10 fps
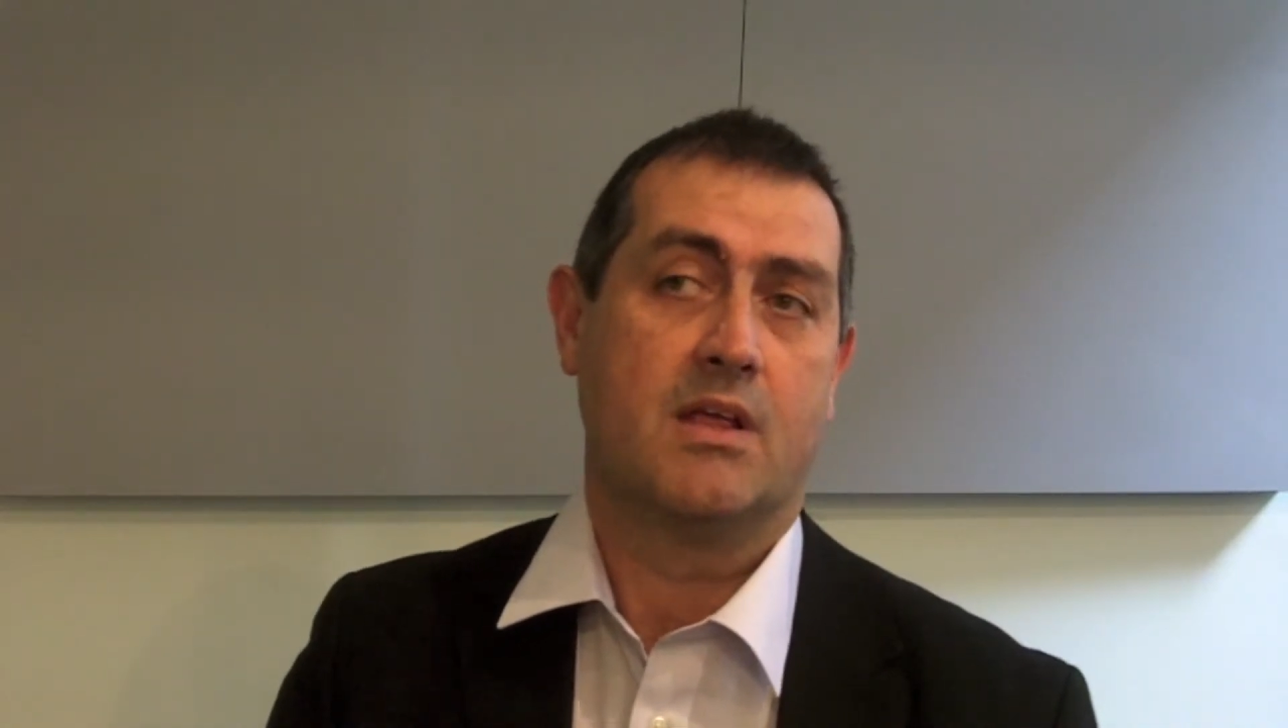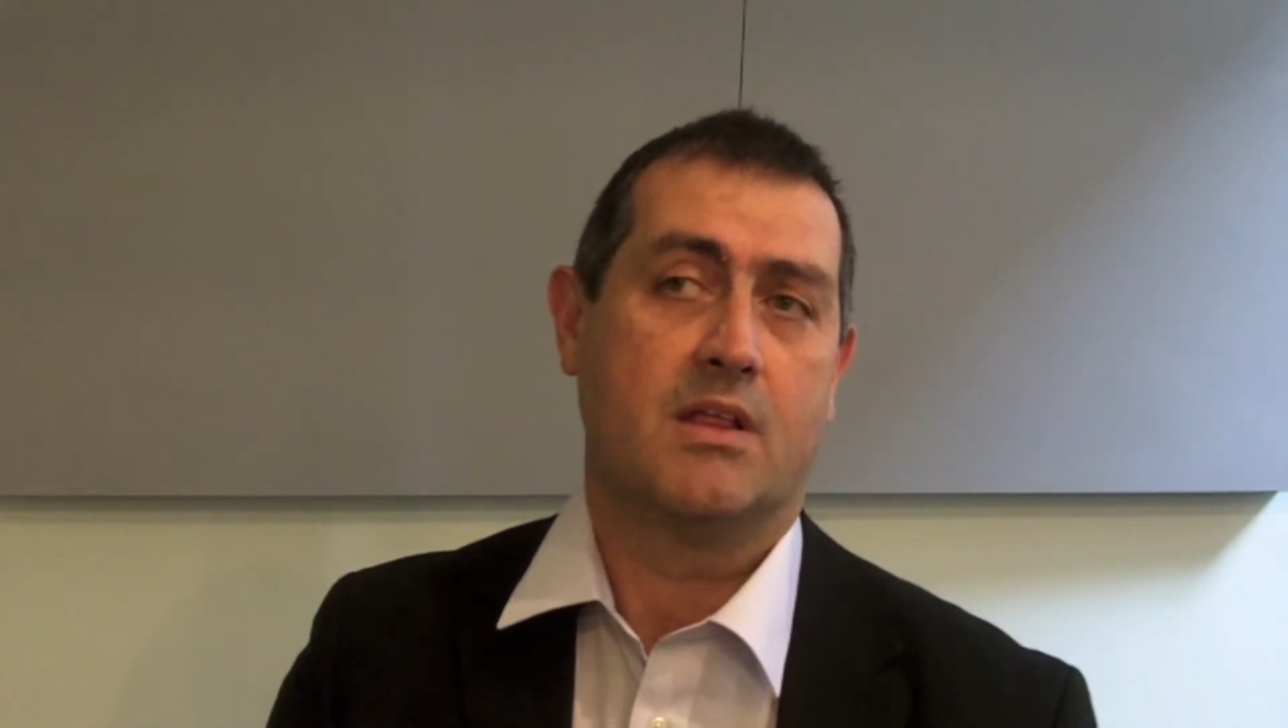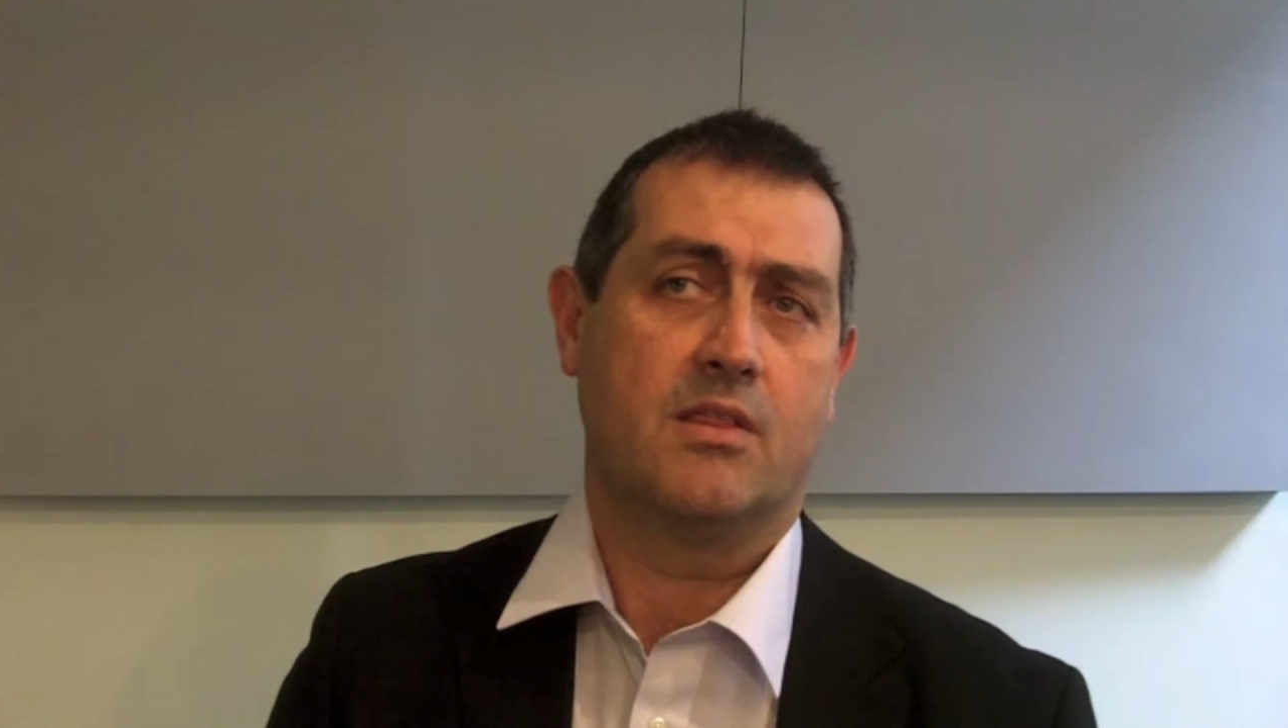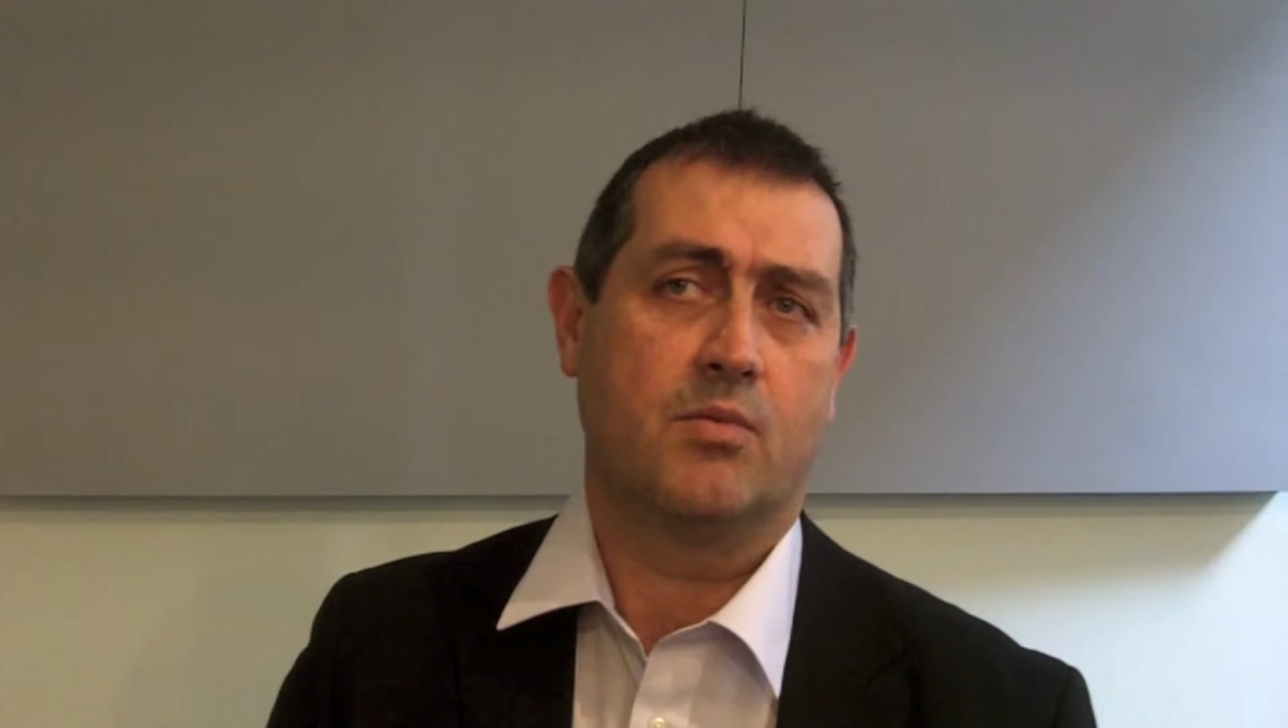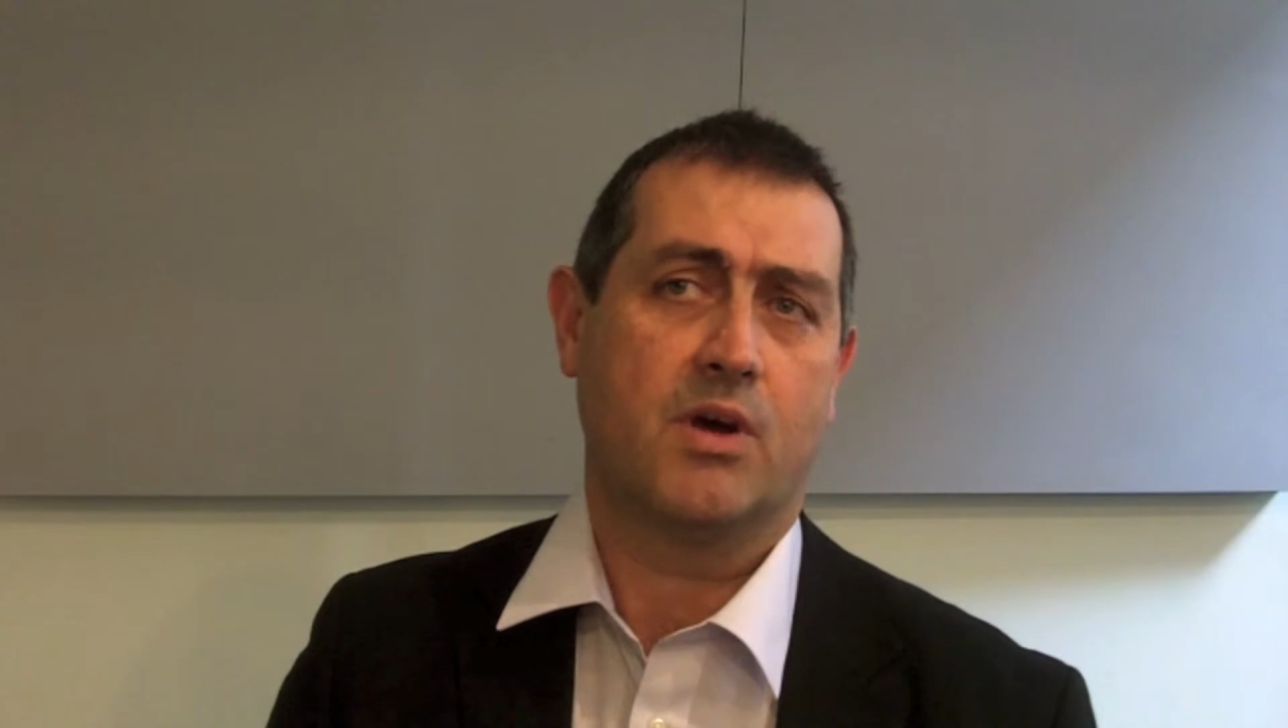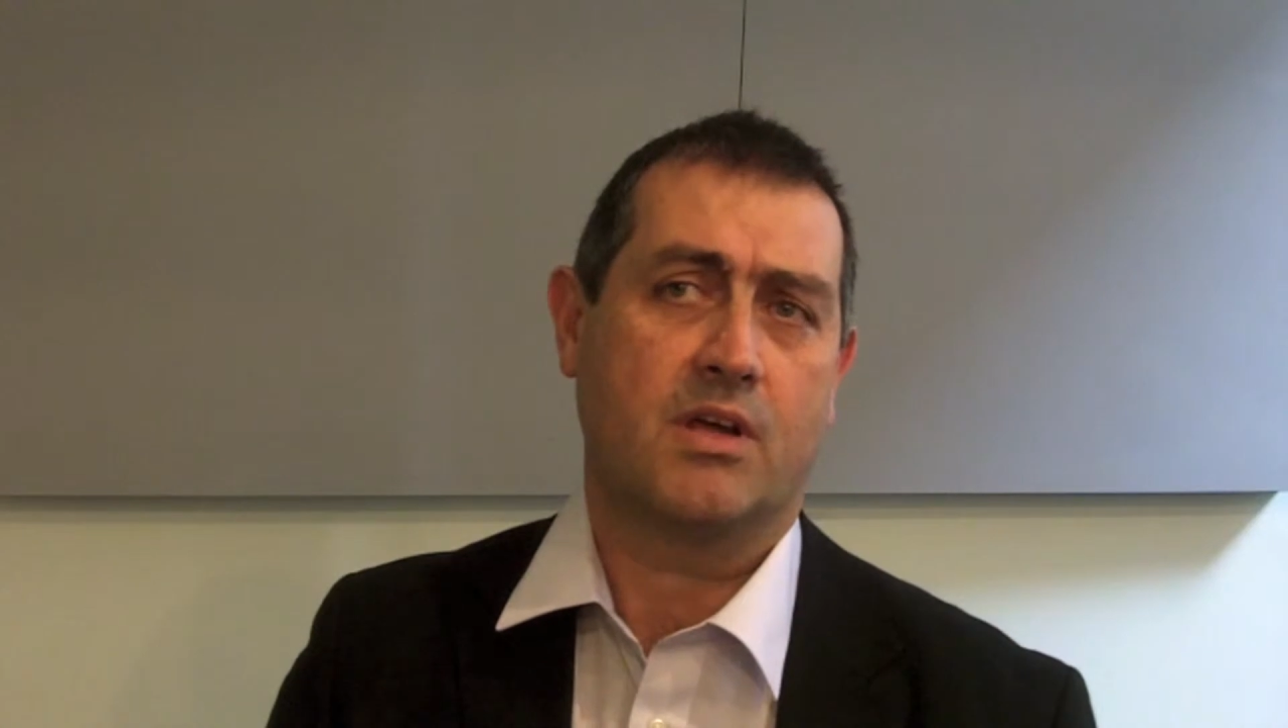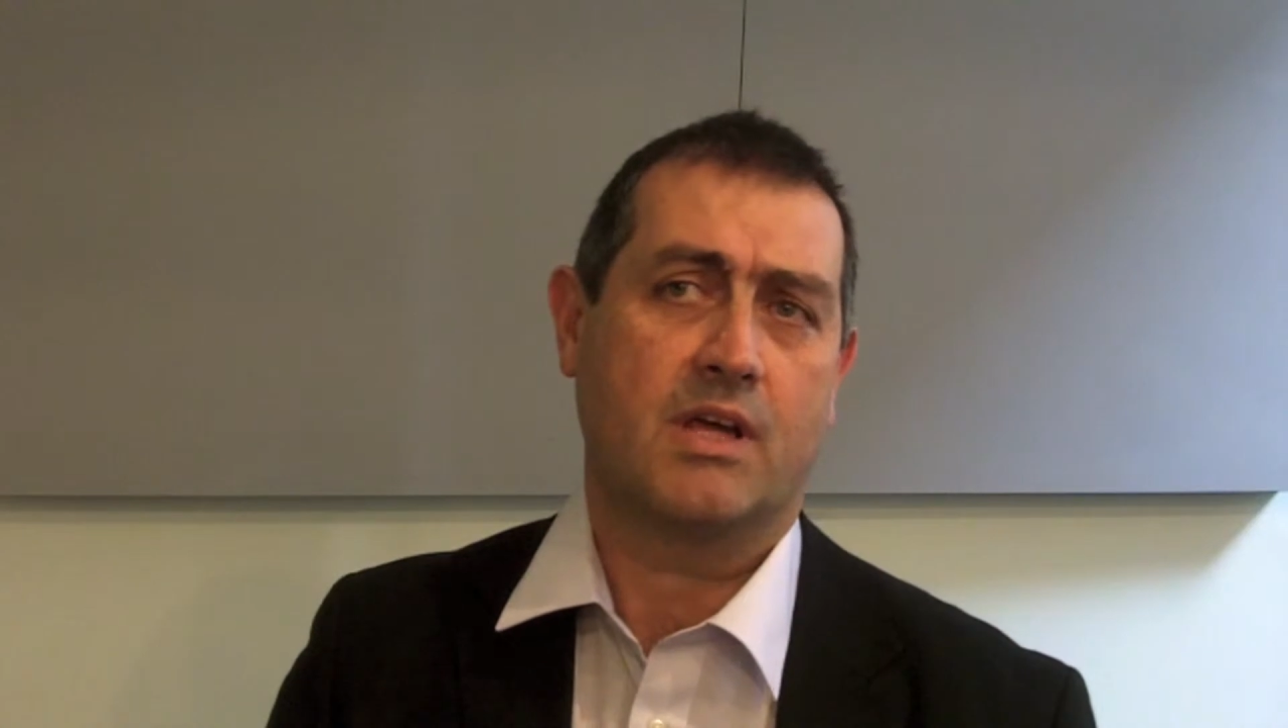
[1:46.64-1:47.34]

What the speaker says: the work